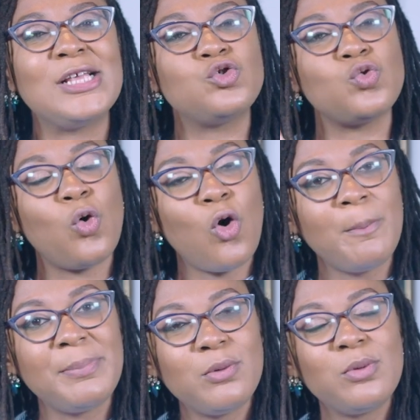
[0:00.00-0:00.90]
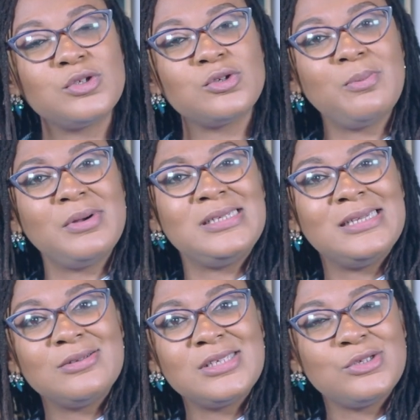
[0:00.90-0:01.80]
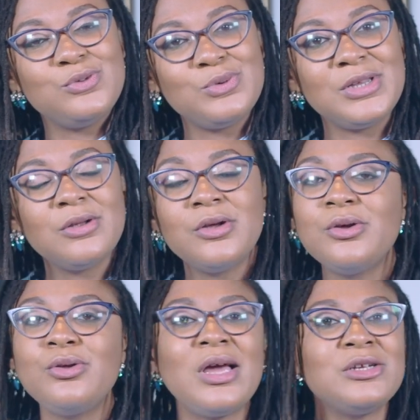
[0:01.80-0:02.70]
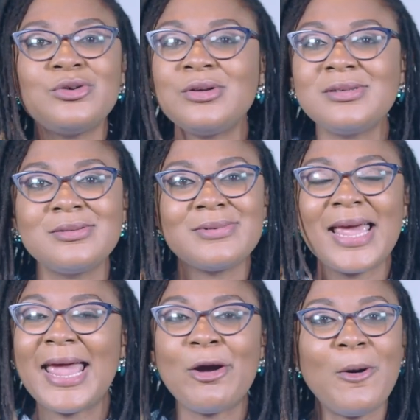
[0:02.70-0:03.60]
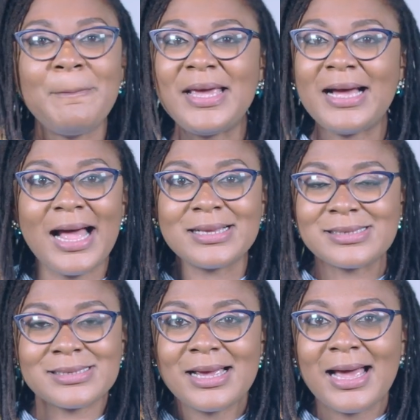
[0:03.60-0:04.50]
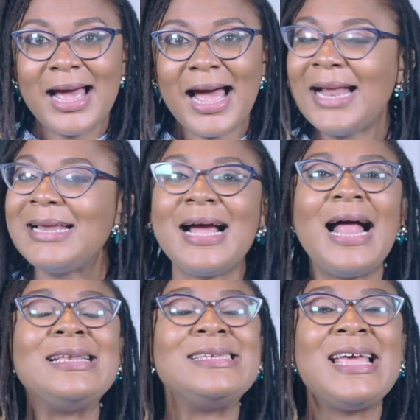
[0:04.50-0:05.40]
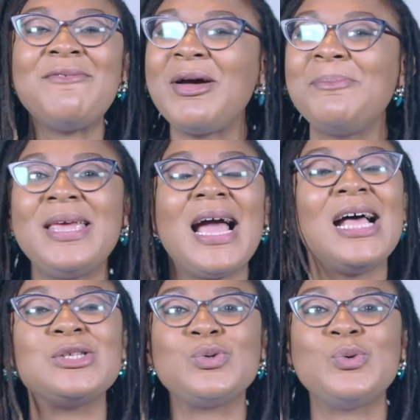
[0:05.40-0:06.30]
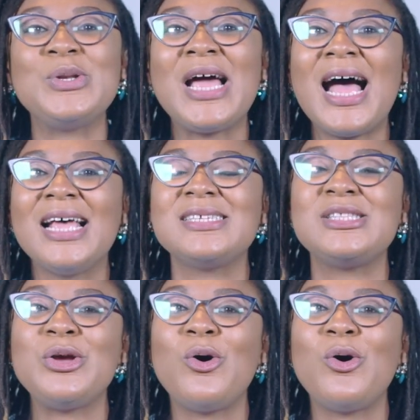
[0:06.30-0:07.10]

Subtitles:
to copy what somebody else is doing, you are just a copycat. And it can never be as good as the